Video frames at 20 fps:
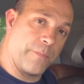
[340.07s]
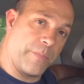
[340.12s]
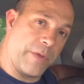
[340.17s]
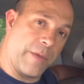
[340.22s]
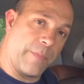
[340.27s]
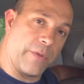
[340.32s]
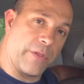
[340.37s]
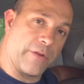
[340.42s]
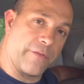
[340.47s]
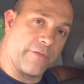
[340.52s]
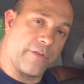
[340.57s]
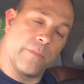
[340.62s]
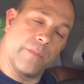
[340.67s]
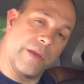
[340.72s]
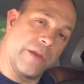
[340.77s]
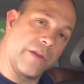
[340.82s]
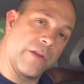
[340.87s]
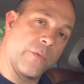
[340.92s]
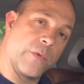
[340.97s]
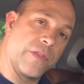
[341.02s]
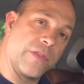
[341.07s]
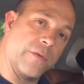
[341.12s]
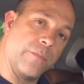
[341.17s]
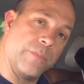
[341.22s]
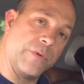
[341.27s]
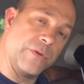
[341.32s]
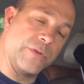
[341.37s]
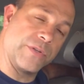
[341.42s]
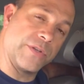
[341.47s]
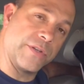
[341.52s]
people are familiar with the
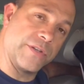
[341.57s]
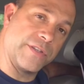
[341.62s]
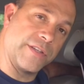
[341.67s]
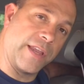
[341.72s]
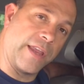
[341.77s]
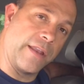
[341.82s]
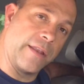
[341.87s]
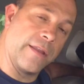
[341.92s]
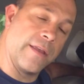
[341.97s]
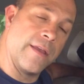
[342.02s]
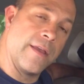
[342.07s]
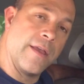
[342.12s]
booster seat,